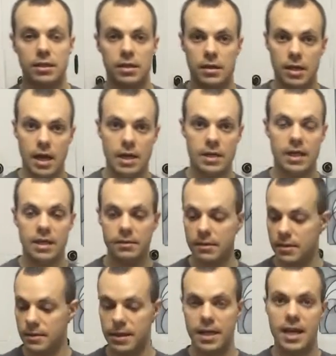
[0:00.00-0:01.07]
I get it in
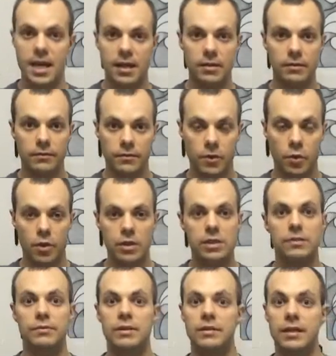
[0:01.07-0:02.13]
a can, of course.
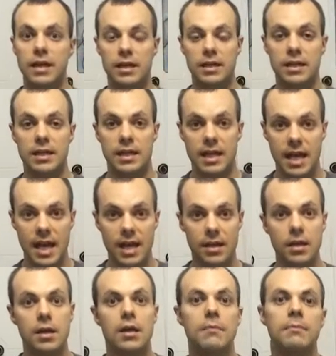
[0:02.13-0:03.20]
When you get it in a can,
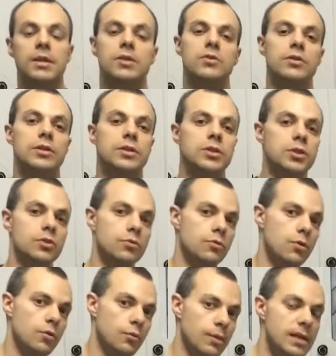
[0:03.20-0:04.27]
make sure that you
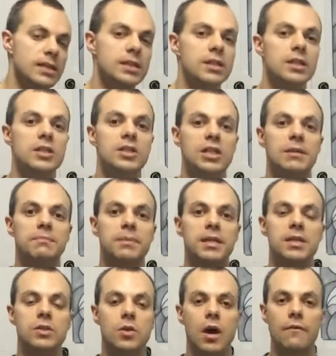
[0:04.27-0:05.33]
rinse the
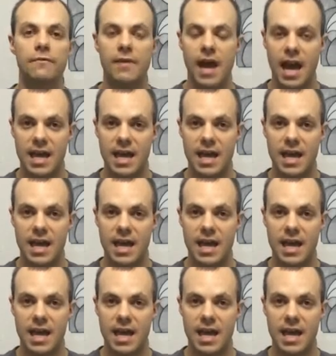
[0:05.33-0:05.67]
chickpeas off.